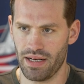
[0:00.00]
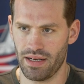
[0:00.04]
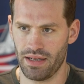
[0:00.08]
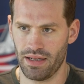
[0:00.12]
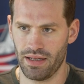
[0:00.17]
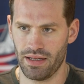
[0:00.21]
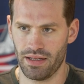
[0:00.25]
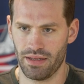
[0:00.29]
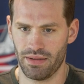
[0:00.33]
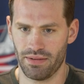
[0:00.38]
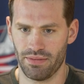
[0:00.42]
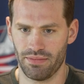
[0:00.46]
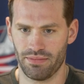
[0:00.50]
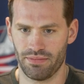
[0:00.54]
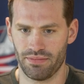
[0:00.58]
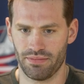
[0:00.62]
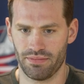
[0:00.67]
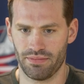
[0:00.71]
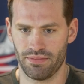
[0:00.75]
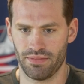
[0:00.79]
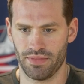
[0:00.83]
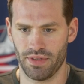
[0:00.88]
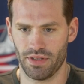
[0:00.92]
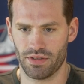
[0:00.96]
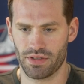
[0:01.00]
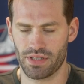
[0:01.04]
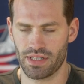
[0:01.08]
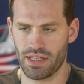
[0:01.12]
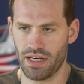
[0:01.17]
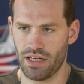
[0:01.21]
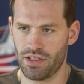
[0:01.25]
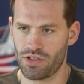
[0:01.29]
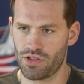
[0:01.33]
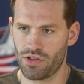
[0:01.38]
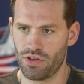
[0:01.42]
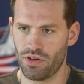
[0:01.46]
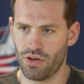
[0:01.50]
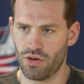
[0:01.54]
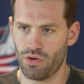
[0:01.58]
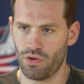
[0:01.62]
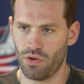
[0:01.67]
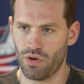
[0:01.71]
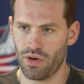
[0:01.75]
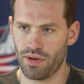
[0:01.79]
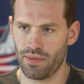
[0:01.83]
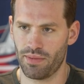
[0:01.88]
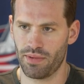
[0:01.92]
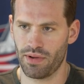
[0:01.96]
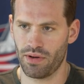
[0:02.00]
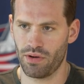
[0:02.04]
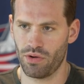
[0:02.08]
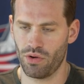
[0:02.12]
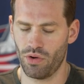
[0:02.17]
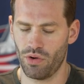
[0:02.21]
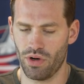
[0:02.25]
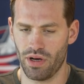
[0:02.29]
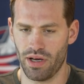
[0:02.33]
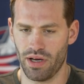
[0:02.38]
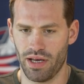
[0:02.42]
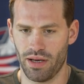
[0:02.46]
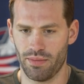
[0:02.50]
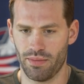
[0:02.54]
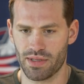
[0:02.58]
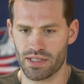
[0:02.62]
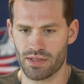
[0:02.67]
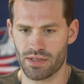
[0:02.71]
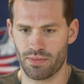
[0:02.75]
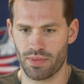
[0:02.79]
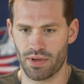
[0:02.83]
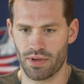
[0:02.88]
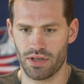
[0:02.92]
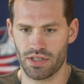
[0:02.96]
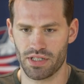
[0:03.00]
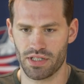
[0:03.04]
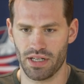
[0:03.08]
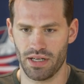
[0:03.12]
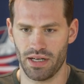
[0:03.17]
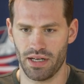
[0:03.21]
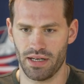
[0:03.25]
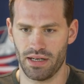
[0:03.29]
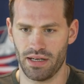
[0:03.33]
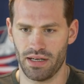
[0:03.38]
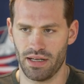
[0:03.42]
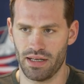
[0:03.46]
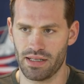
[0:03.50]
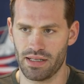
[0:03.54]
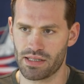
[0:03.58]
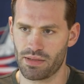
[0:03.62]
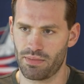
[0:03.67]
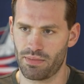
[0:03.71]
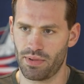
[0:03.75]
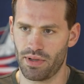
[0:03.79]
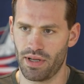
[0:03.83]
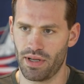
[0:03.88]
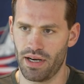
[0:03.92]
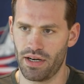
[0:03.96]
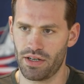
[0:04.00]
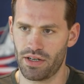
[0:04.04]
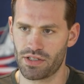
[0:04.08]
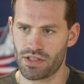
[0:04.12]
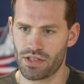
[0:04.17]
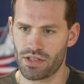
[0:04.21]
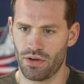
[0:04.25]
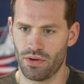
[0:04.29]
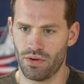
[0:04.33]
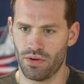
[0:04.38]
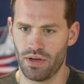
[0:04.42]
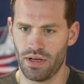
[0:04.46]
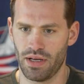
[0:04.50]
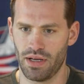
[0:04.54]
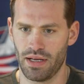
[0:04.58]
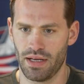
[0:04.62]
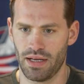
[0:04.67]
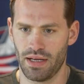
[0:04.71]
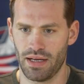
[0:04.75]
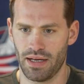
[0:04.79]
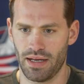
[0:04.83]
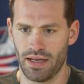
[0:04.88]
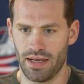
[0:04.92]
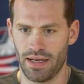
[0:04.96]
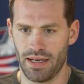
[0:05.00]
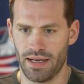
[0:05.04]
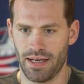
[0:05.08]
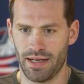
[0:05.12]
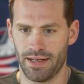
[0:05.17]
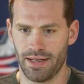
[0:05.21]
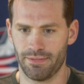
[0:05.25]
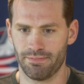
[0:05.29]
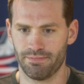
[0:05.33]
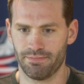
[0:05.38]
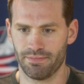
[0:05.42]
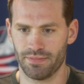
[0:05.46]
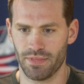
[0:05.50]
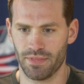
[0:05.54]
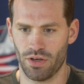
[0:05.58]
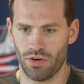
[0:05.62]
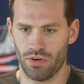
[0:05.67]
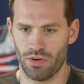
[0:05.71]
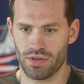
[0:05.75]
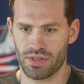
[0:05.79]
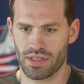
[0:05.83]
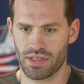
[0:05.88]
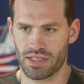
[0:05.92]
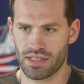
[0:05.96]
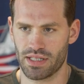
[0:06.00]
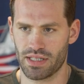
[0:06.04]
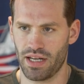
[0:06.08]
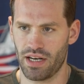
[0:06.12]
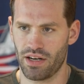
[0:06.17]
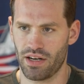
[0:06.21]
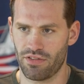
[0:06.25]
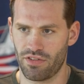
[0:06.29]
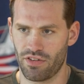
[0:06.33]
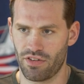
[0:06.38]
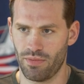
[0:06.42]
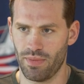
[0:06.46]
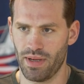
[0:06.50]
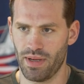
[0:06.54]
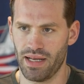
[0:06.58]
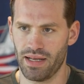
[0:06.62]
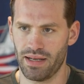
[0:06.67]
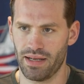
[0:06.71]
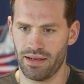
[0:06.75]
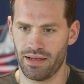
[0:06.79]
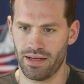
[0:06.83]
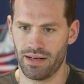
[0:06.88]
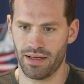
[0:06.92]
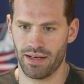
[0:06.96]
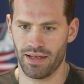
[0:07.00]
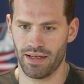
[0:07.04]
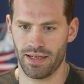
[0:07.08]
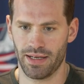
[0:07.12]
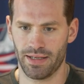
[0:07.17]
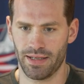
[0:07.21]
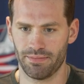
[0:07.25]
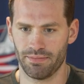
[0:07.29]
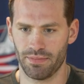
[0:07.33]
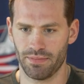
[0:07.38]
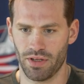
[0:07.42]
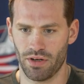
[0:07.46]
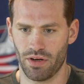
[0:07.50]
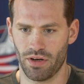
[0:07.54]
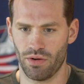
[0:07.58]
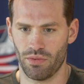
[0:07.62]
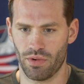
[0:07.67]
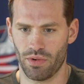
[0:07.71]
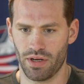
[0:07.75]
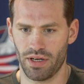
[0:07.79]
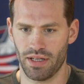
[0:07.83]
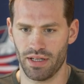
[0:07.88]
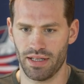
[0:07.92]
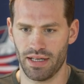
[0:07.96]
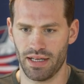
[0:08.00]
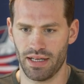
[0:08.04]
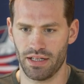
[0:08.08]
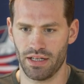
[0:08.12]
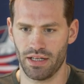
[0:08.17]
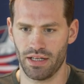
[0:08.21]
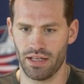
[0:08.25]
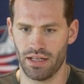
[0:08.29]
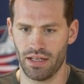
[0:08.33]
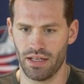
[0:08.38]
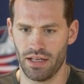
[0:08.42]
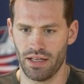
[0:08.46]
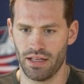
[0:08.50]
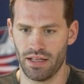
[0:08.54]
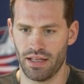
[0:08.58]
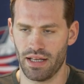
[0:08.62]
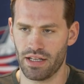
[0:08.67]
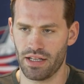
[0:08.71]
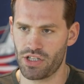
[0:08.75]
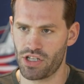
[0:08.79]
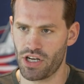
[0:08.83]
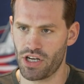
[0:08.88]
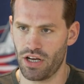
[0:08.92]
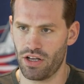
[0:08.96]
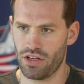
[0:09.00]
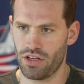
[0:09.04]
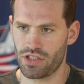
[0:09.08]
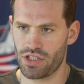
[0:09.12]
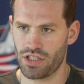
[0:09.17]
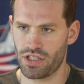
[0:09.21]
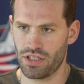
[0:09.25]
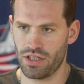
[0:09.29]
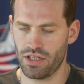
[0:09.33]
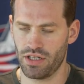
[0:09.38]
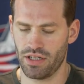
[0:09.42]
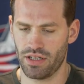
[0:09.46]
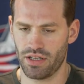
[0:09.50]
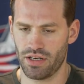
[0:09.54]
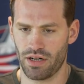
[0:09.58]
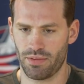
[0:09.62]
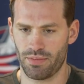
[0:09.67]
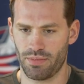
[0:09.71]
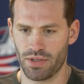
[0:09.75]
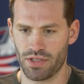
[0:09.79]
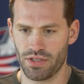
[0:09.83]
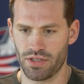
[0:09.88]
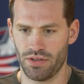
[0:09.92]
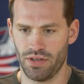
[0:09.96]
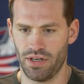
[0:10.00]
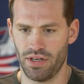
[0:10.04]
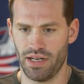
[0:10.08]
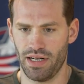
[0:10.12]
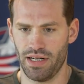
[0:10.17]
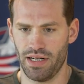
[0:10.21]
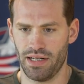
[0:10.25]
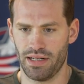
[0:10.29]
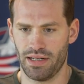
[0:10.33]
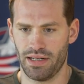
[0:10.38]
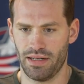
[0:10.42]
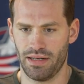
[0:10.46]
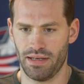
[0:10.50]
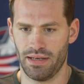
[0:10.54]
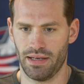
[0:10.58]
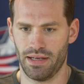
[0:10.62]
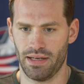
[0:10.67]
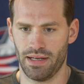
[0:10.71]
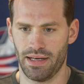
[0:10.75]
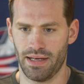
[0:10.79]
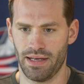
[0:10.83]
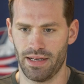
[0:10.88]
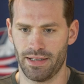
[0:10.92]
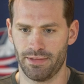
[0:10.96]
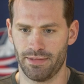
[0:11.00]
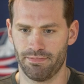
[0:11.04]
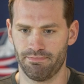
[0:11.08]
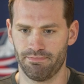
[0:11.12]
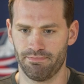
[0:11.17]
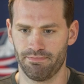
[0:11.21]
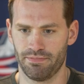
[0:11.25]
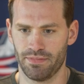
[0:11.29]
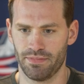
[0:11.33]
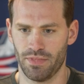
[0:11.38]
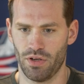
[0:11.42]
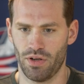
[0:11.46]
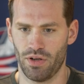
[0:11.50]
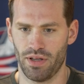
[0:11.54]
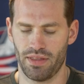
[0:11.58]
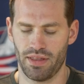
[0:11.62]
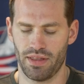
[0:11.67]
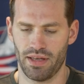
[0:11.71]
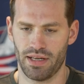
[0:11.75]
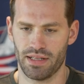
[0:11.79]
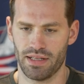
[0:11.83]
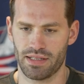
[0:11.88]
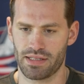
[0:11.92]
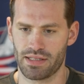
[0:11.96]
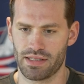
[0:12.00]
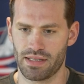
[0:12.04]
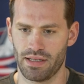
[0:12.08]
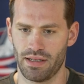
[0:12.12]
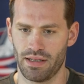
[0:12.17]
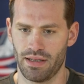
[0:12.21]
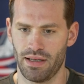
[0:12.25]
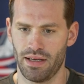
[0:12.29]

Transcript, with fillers: and you know, stay true to who I am as a person and as a player. So you know, it was exciting for me, and you know, I wanted that challenge and opportunity, and you know, I think it's